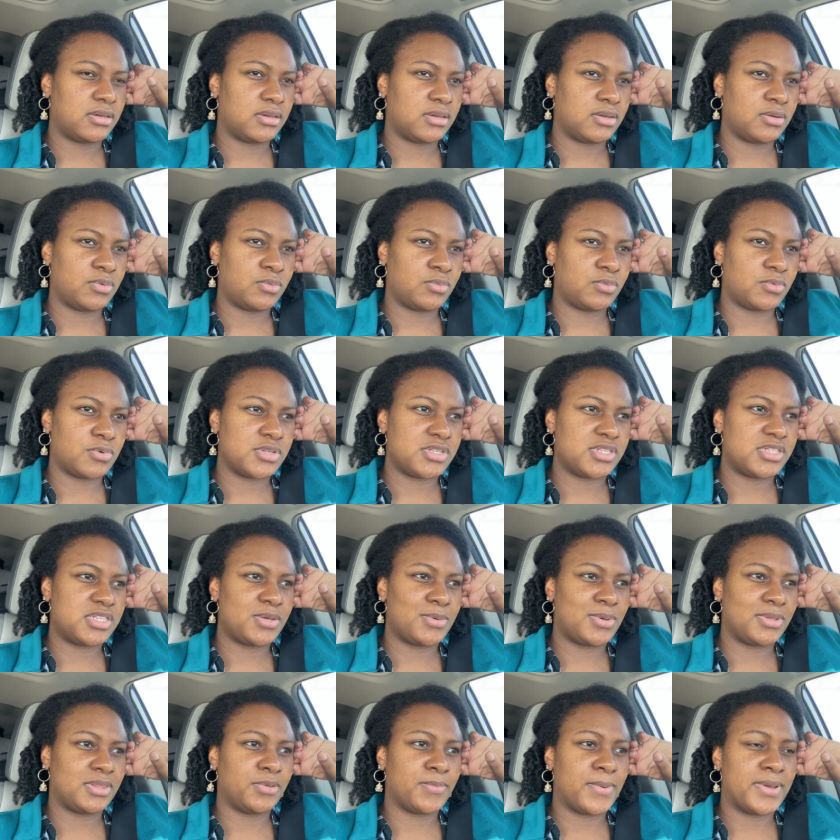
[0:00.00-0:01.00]
we'll see
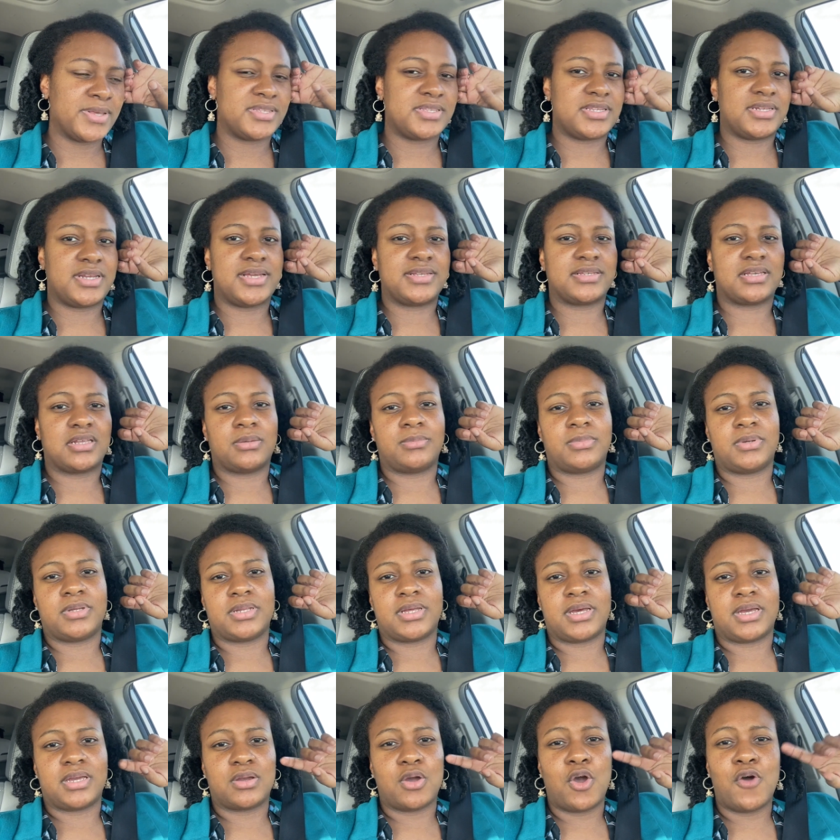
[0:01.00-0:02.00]
what the rest of the day is gonna be
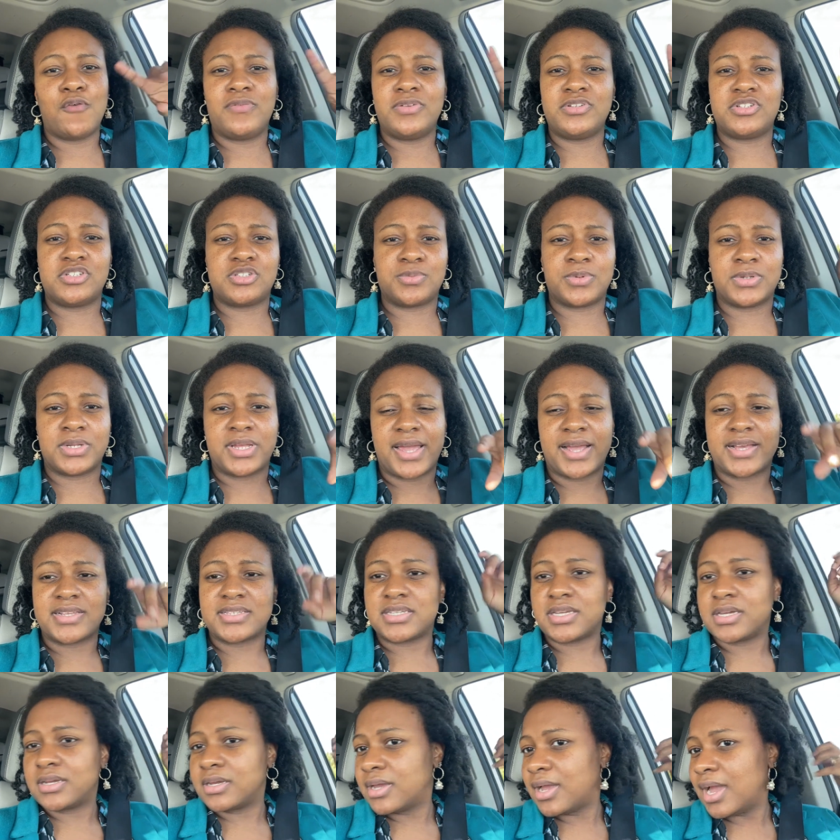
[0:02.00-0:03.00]
like. Hopefully just
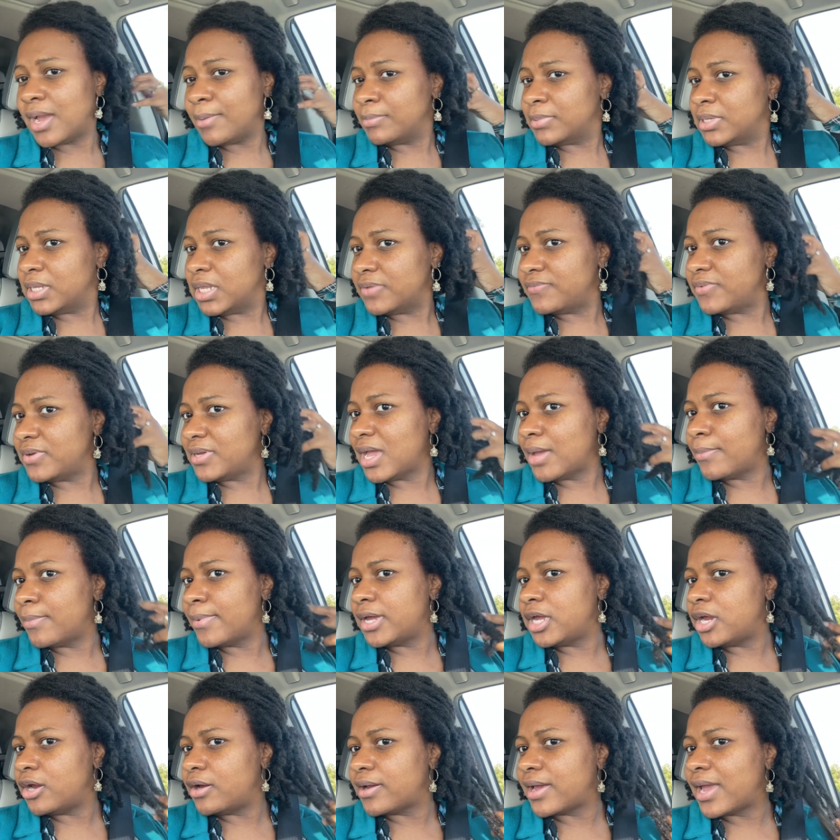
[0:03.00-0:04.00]
relaxing. I'm loving how my
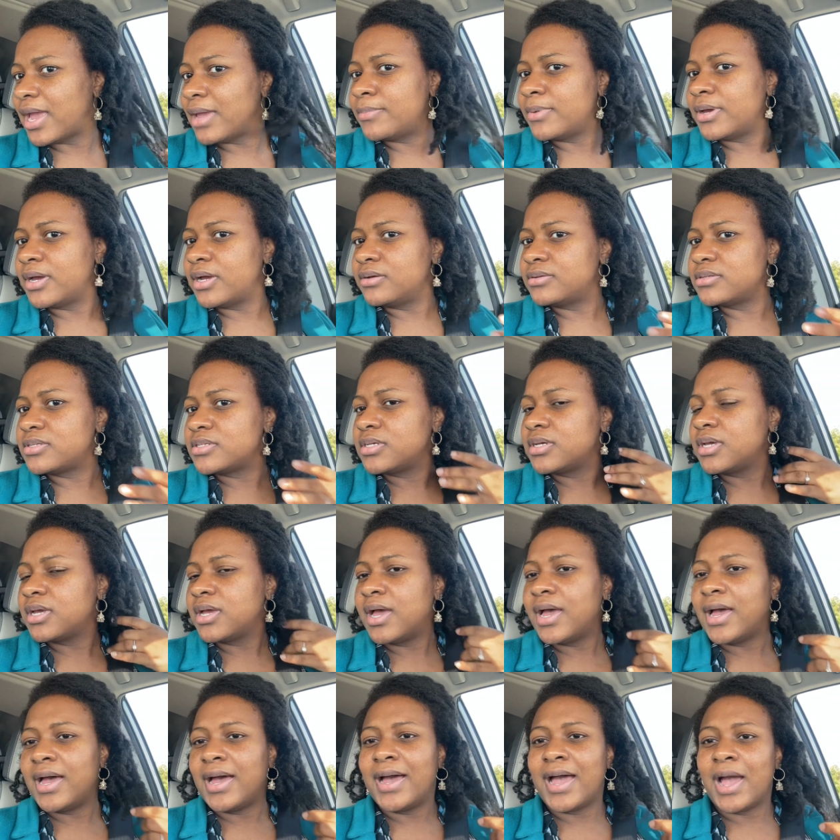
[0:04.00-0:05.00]
hair came out.
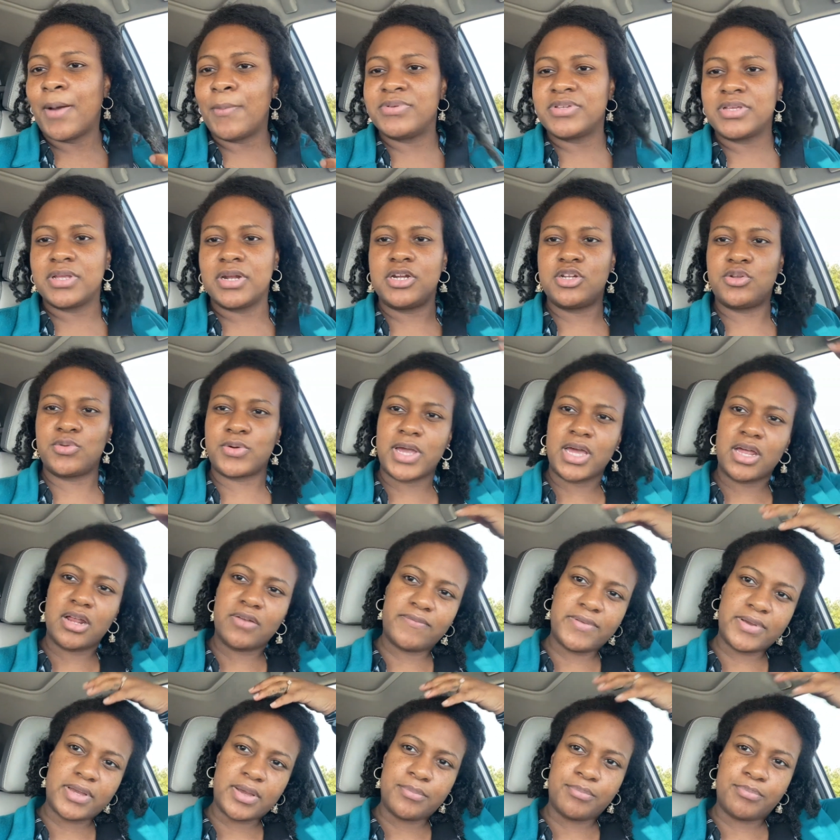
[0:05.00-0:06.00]
I was gonna do kind of
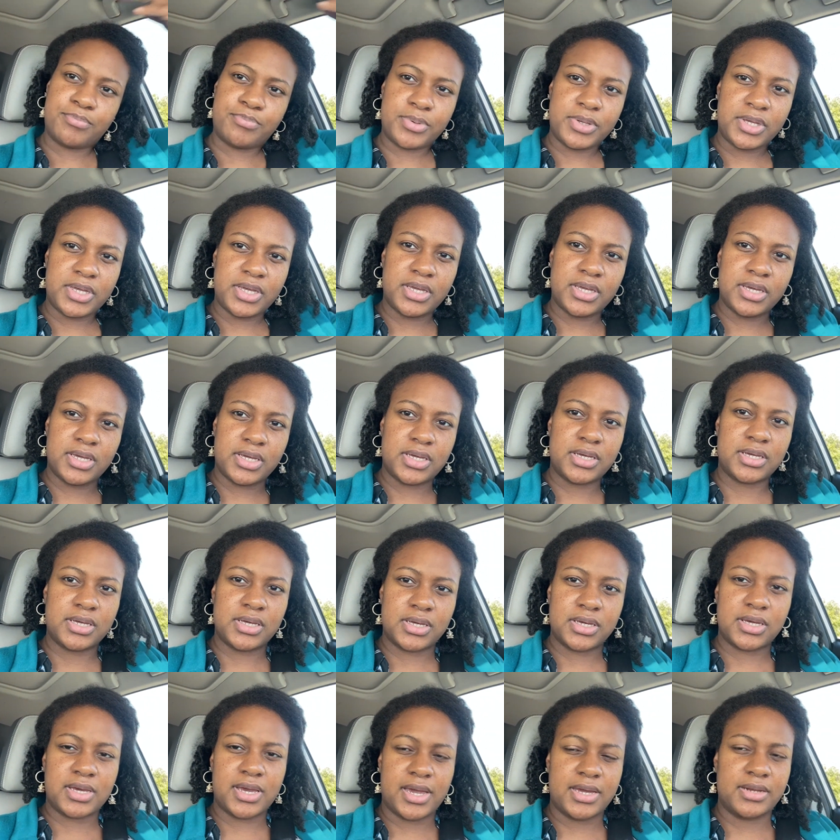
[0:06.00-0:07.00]
like a big
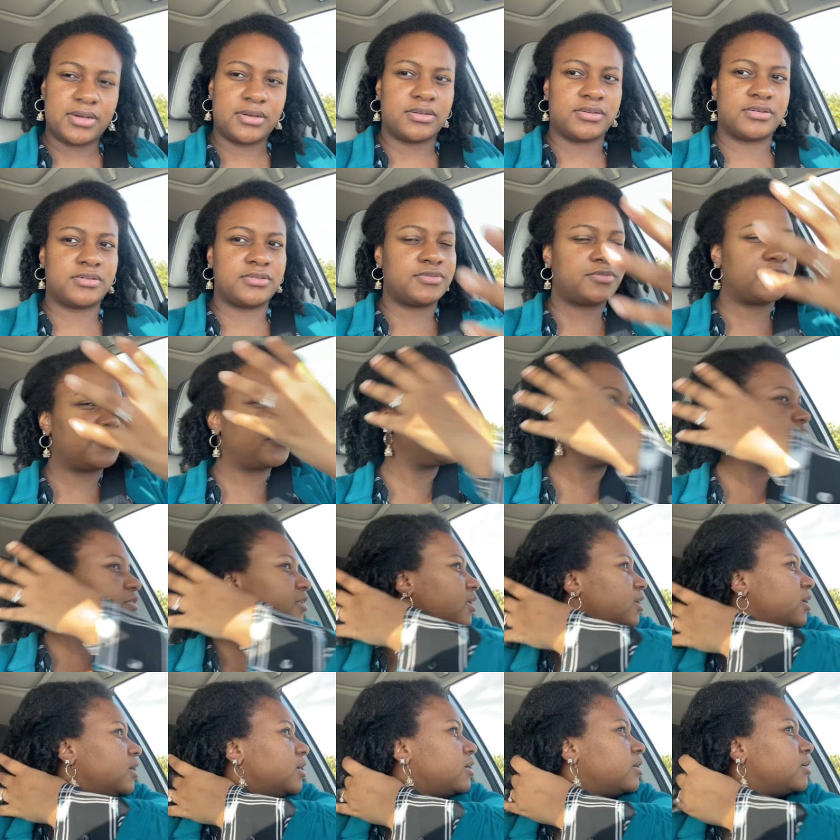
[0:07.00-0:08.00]
kind of
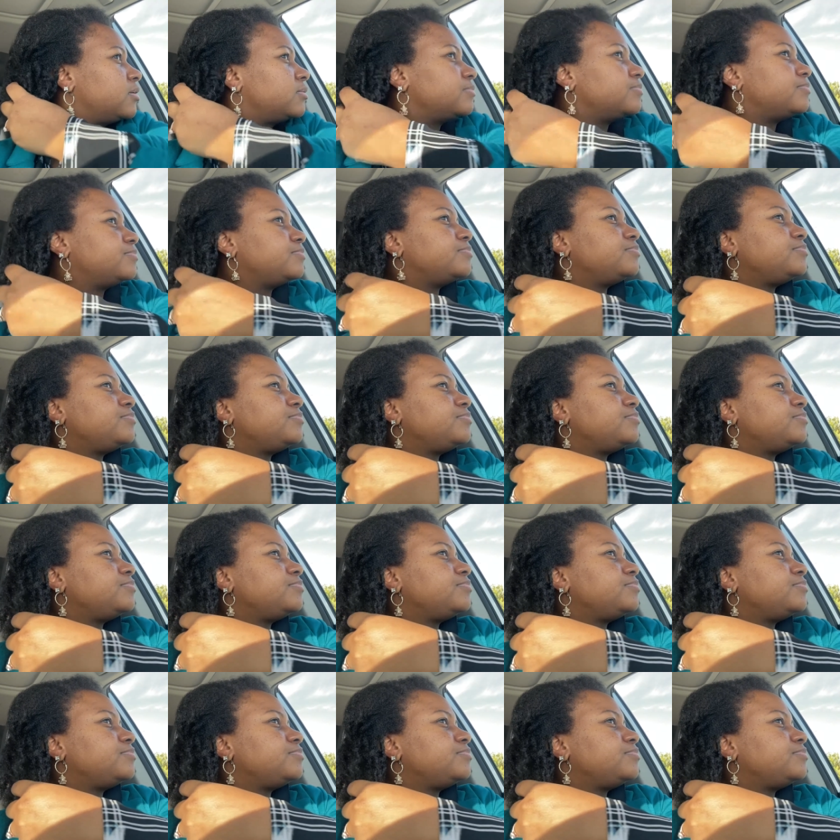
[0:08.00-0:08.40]
um,